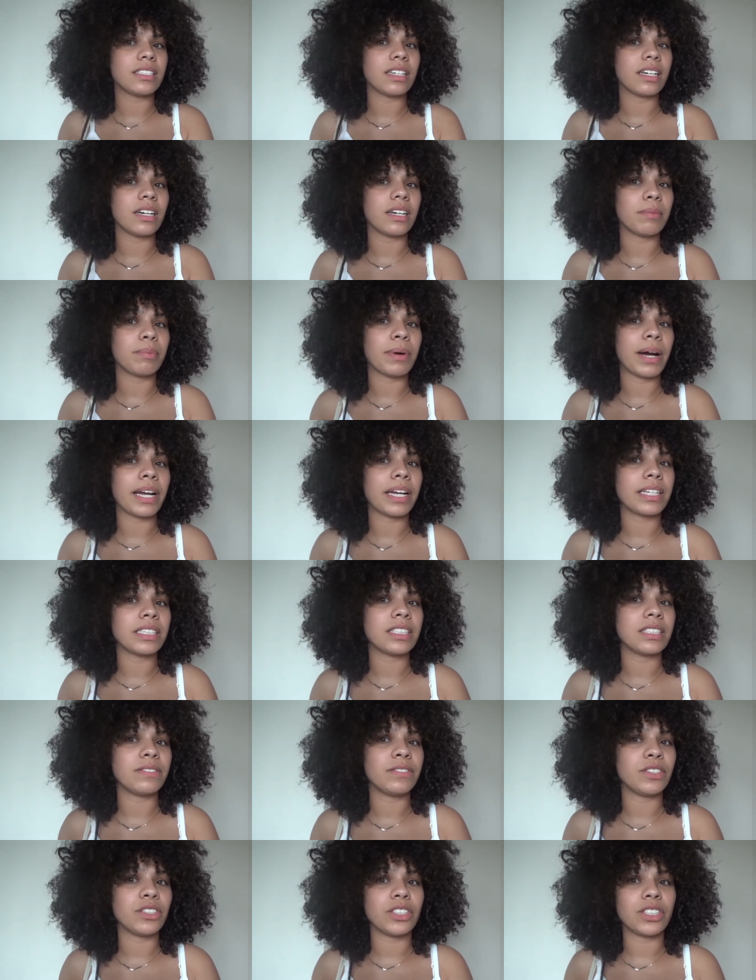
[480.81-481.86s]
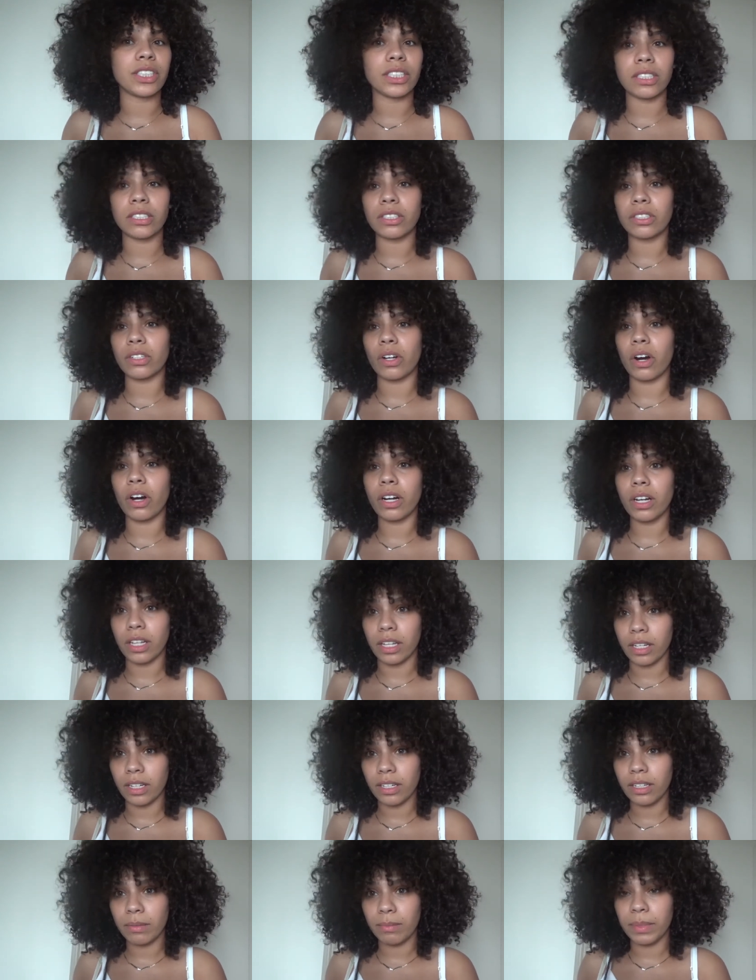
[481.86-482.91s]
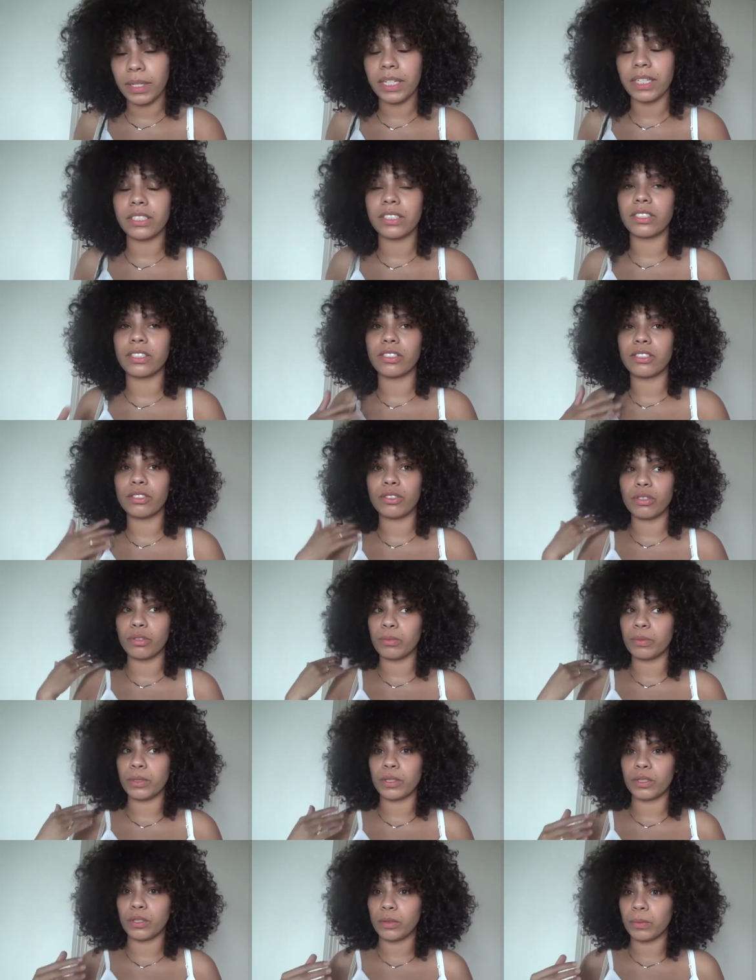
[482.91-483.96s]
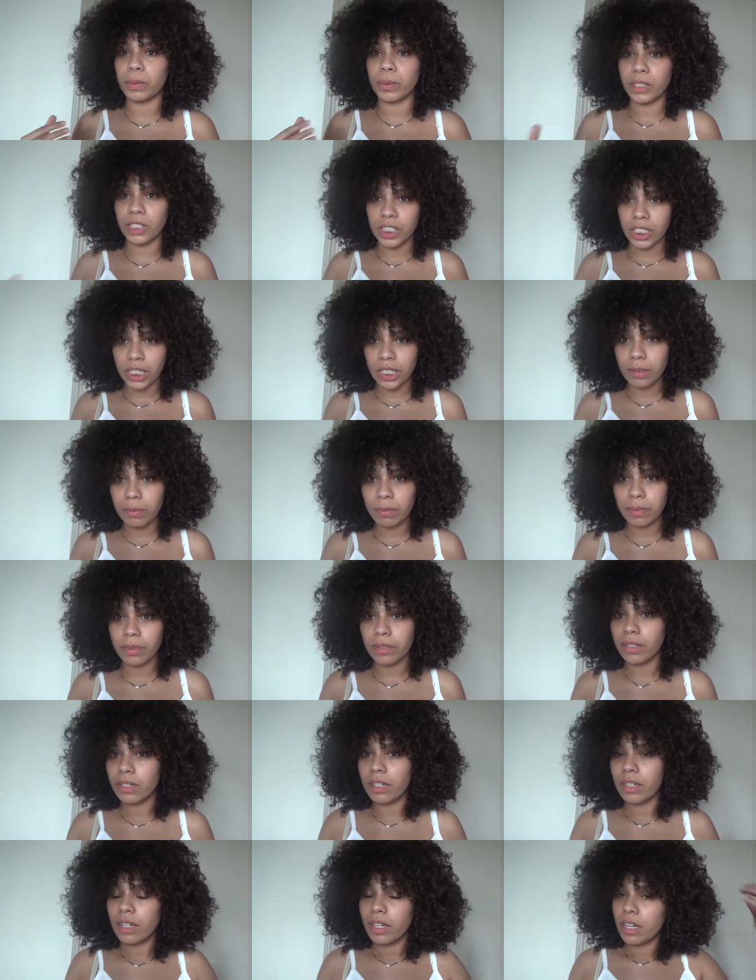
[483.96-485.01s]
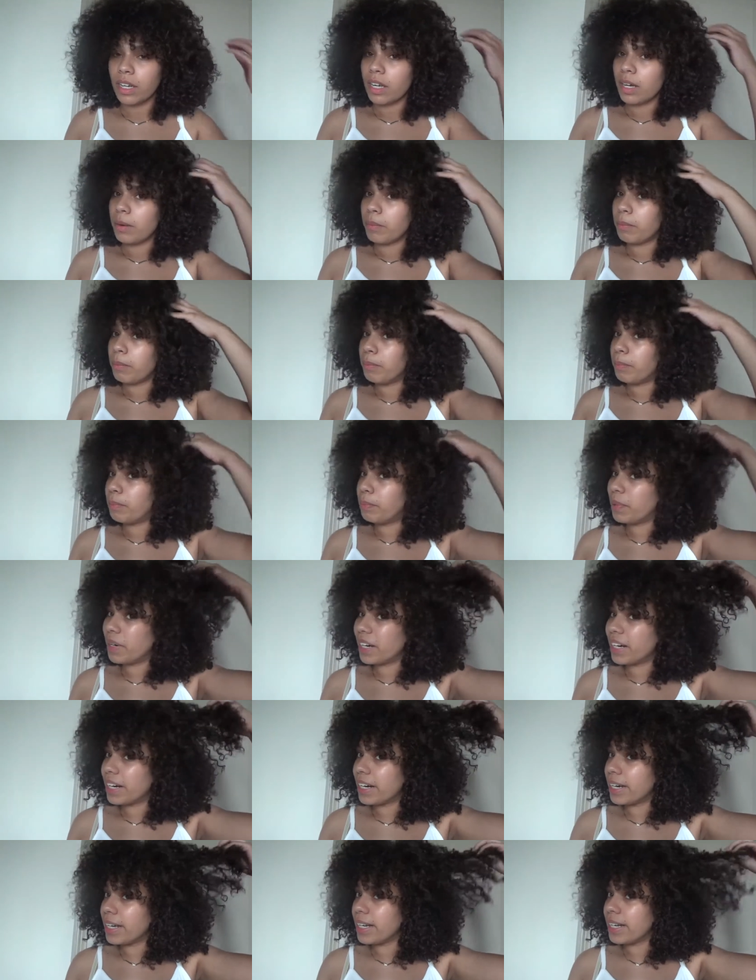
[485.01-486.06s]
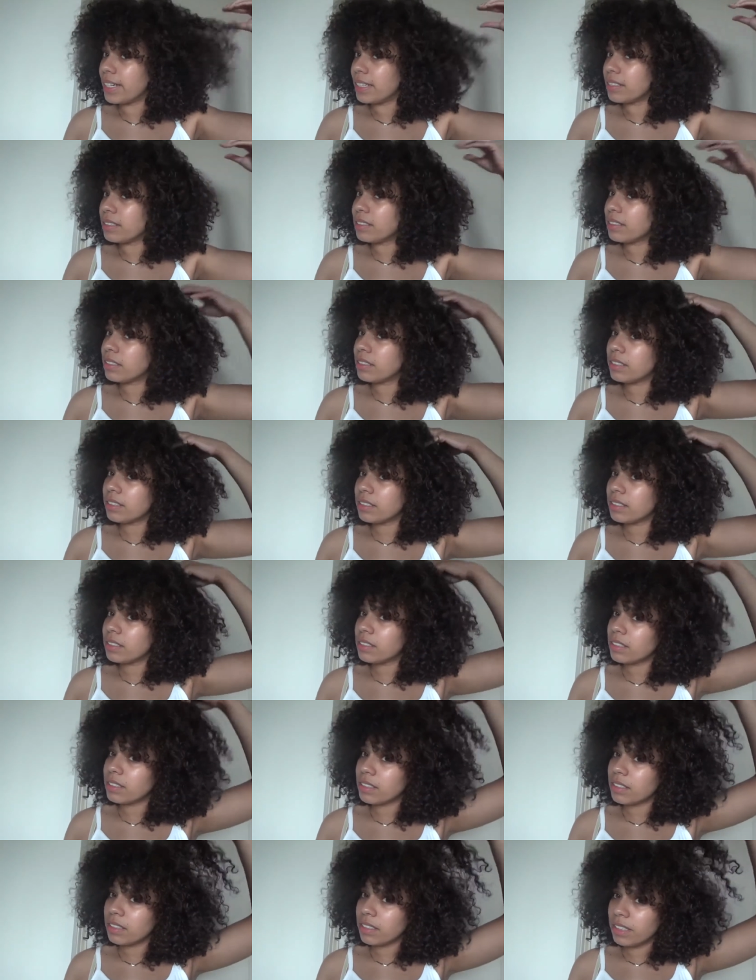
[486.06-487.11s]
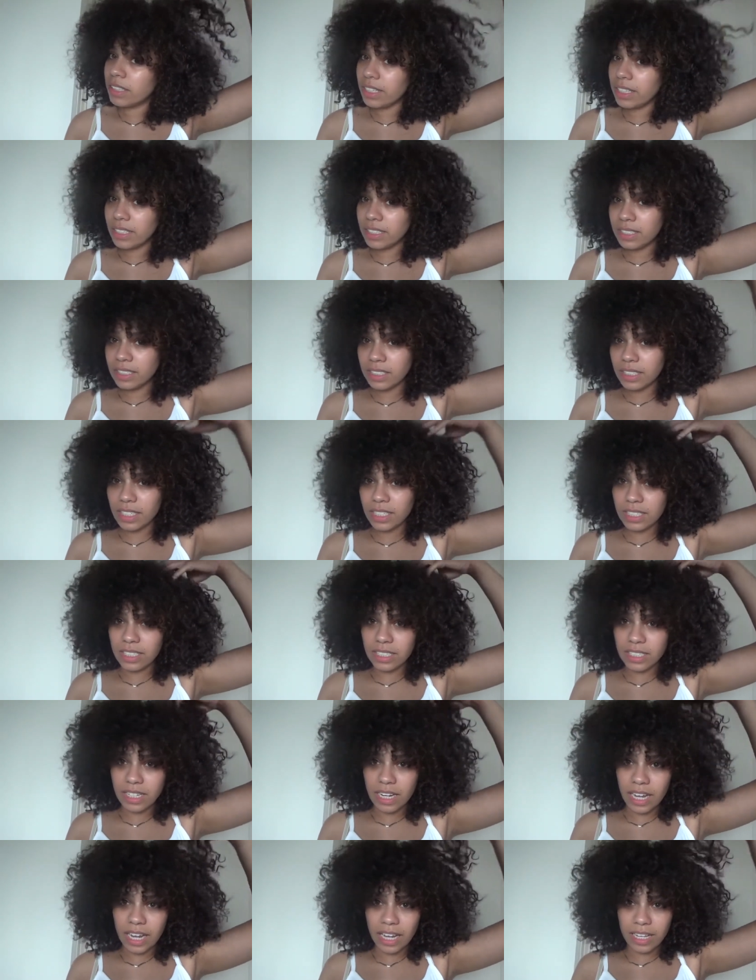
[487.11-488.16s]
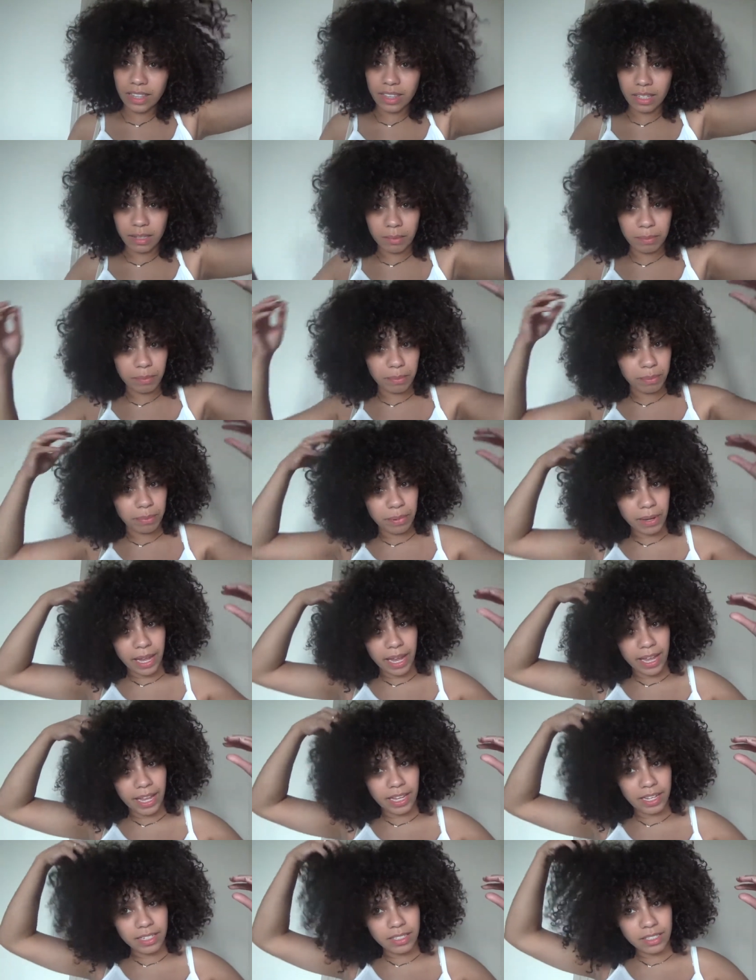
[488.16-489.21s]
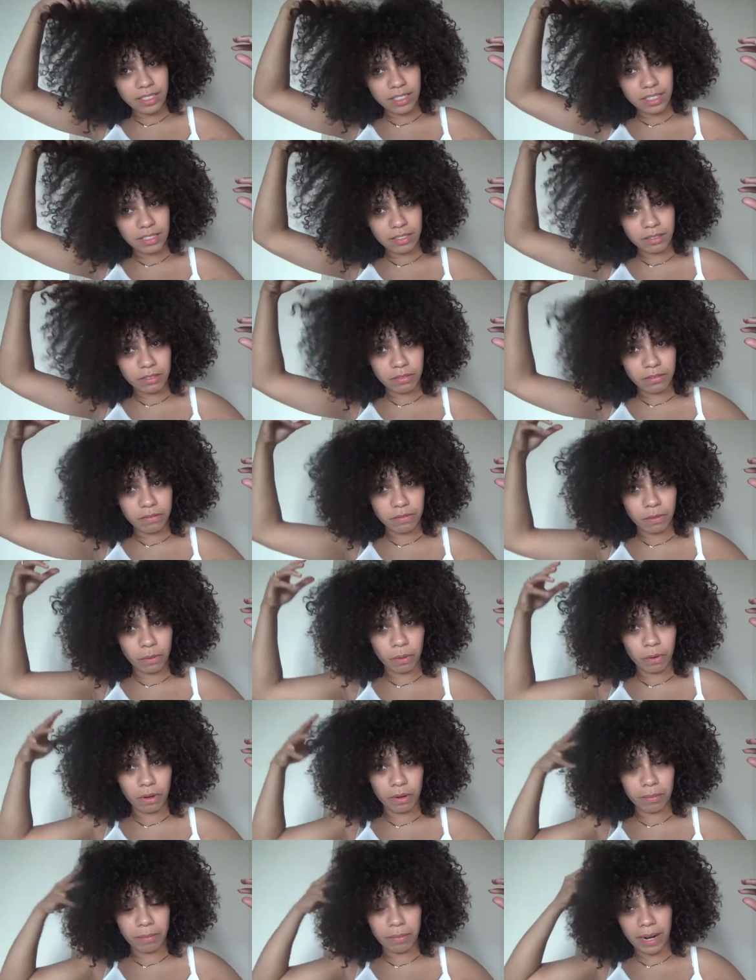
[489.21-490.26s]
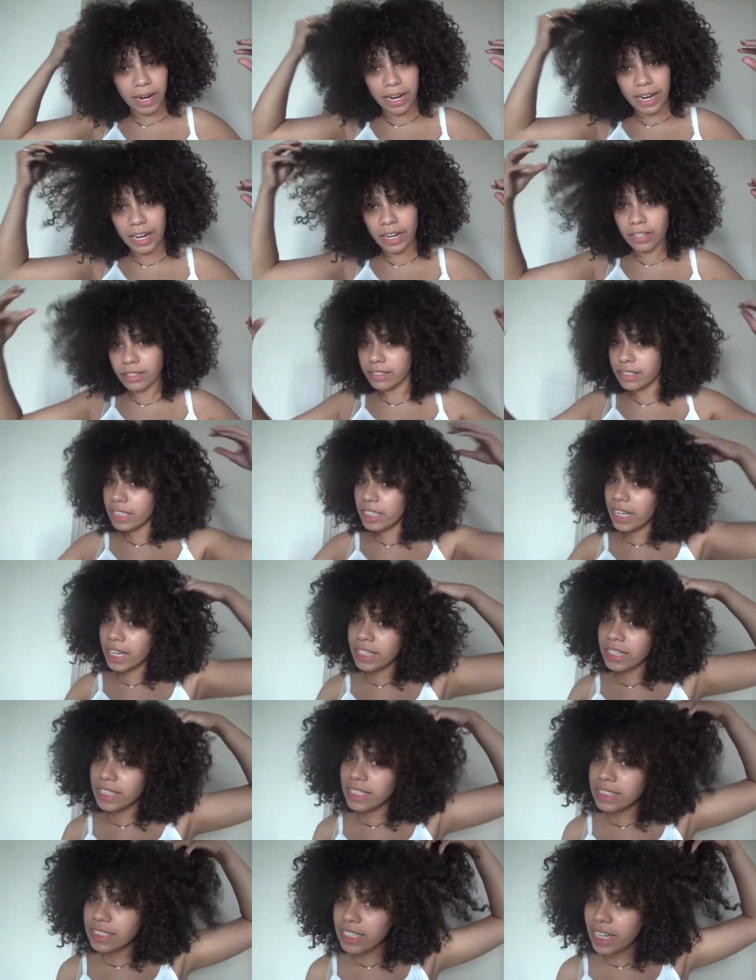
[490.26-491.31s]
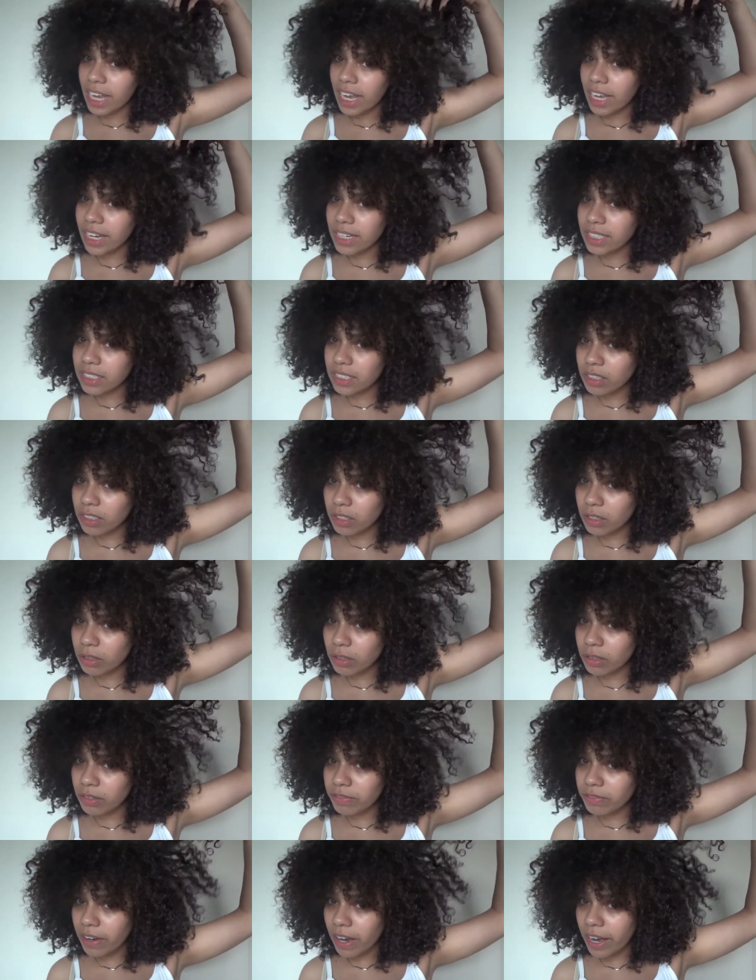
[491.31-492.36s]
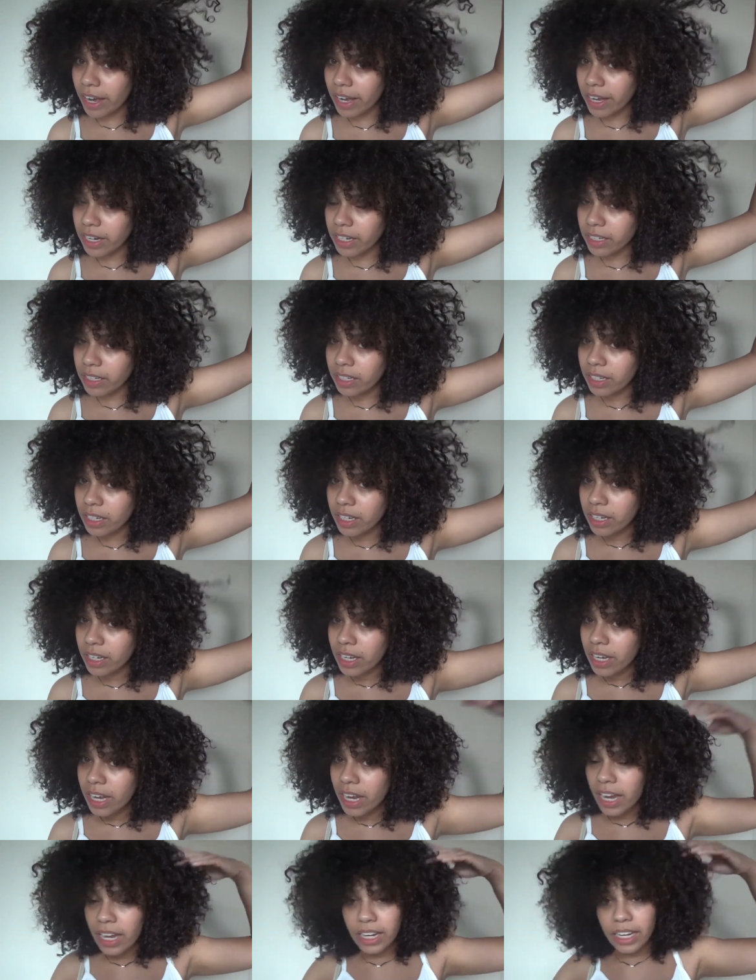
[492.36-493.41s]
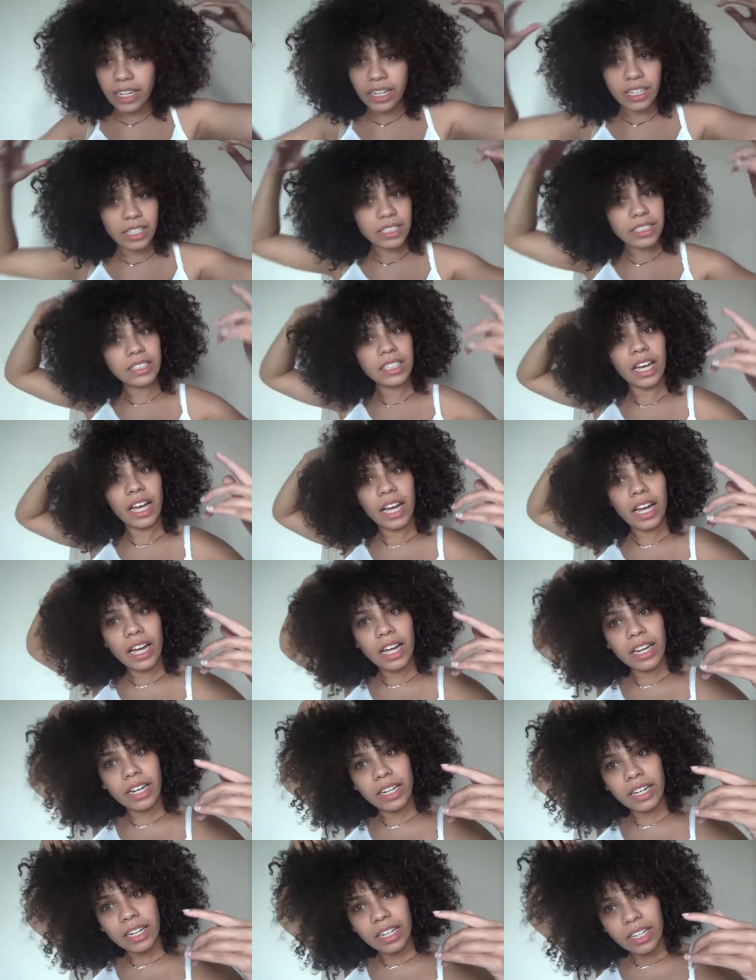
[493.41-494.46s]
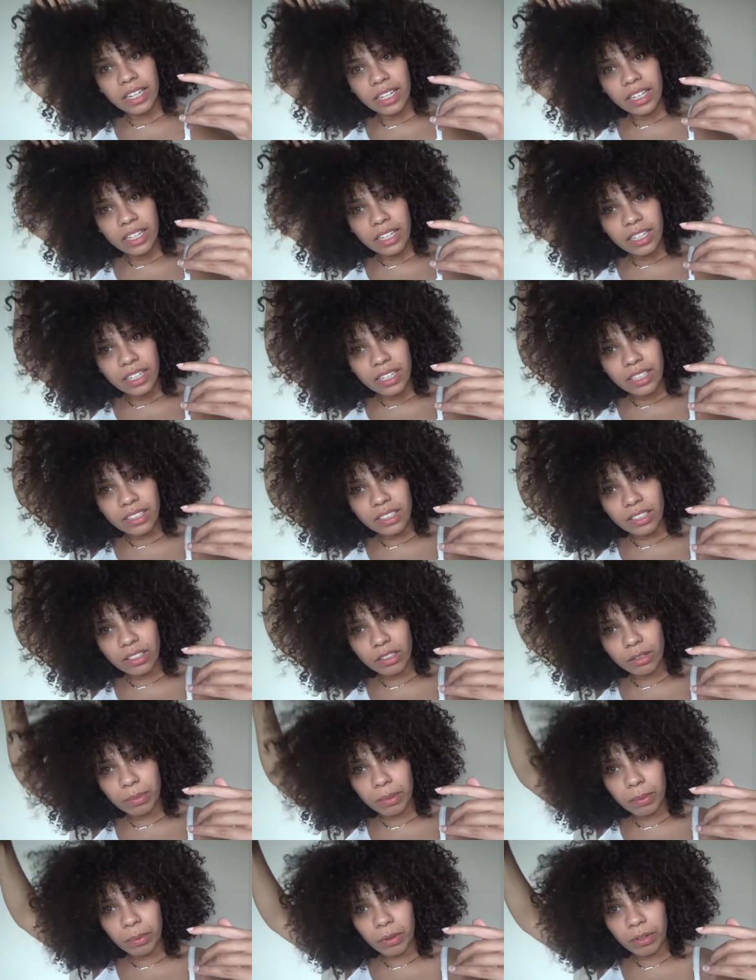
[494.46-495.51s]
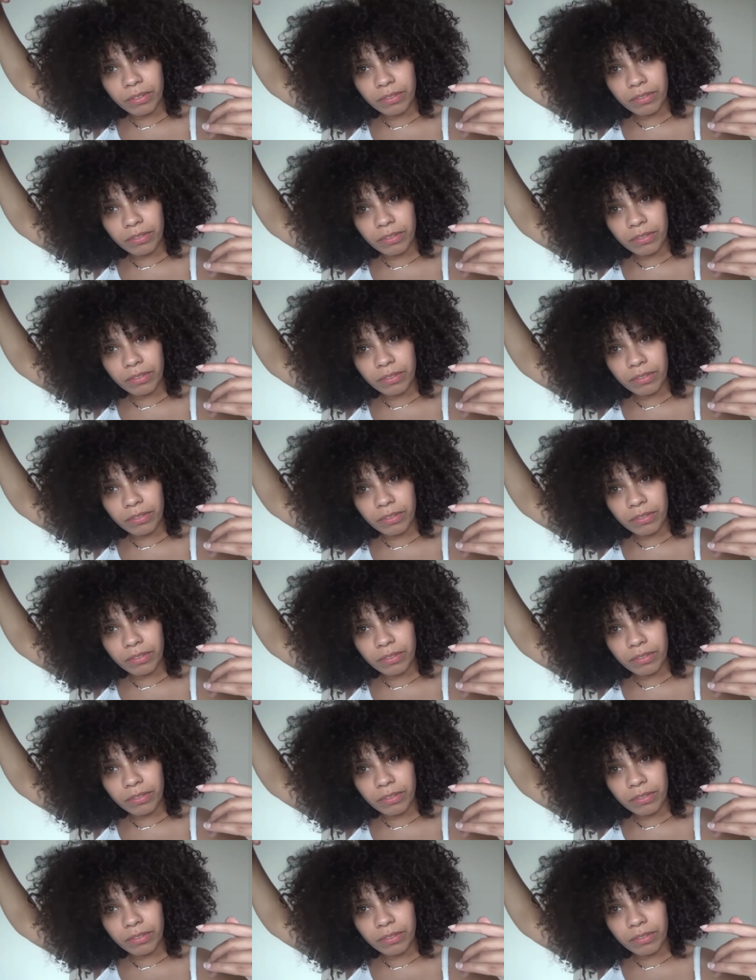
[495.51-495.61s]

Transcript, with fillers: uh, products if you're just starting because they're super, super cheap. But this is not the best for my hair. See, like this side is a little defined, and then this side is a little bit more